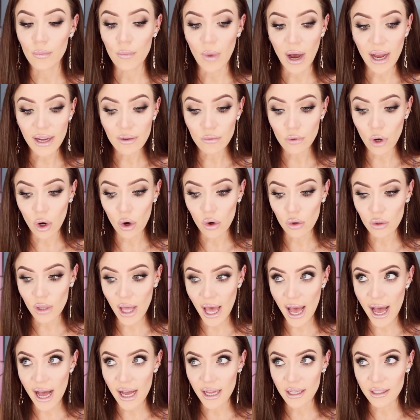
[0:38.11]
My role
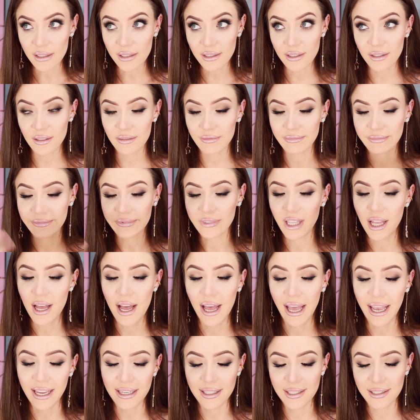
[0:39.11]
as,
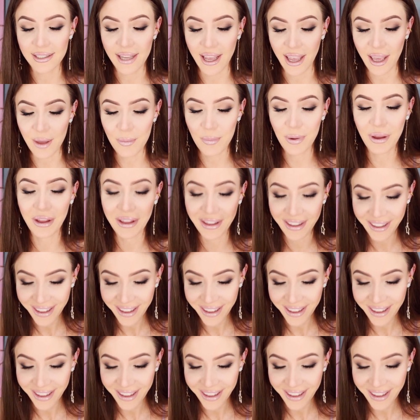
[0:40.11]
I hate to say it,